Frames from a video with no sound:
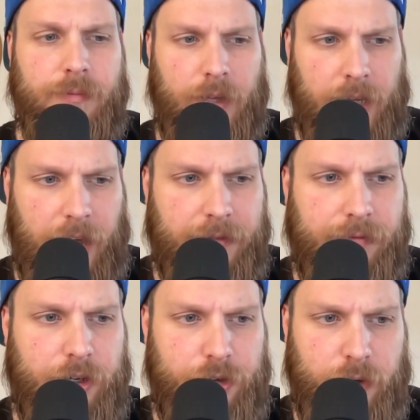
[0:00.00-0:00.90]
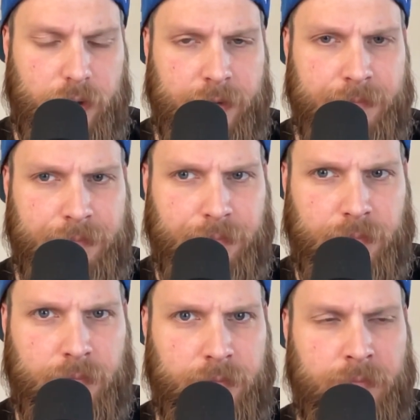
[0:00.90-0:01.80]
A lot of French oak.
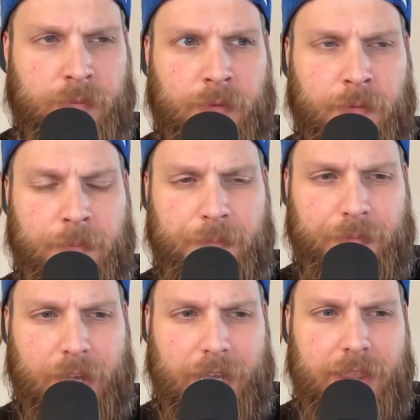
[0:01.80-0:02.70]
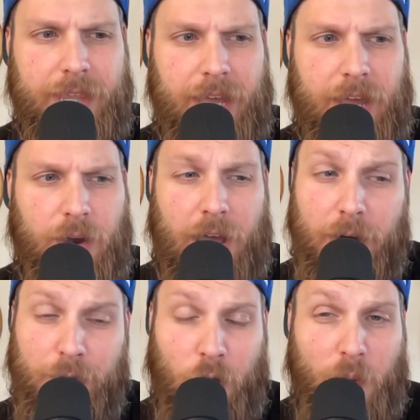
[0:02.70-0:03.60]
I get that. I
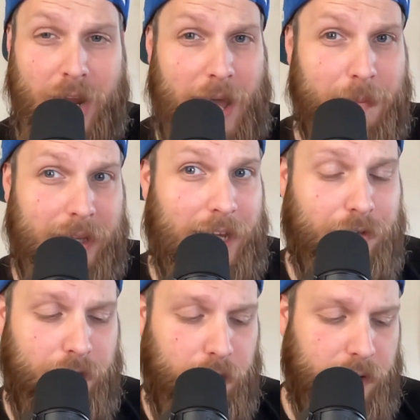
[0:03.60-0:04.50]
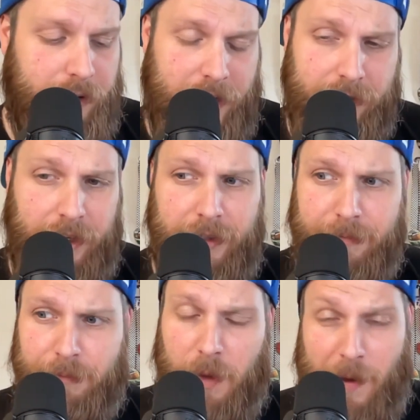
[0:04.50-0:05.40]
don't know what Appalachian oak tastes like.
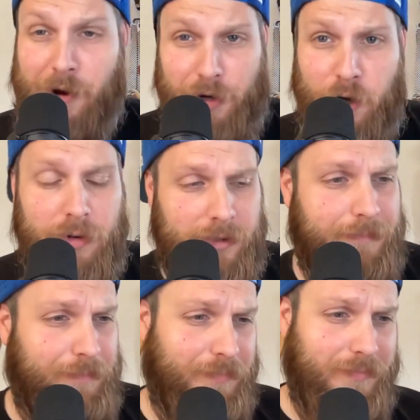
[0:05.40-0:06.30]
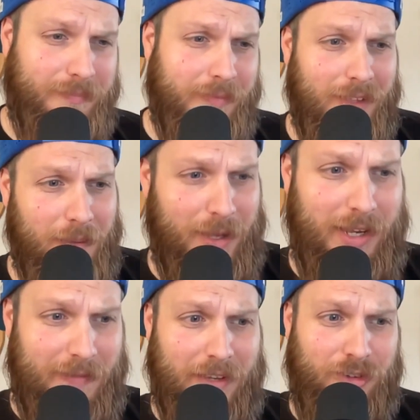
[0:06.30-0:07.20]
It's American oak. I mean, if
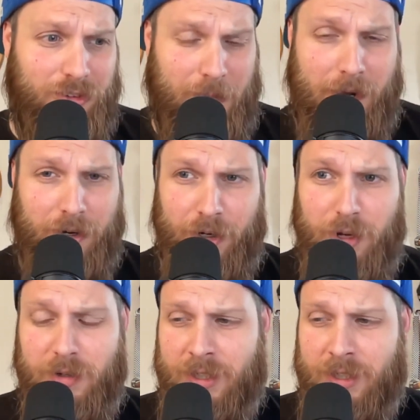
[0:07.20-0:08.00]
that's just American oak.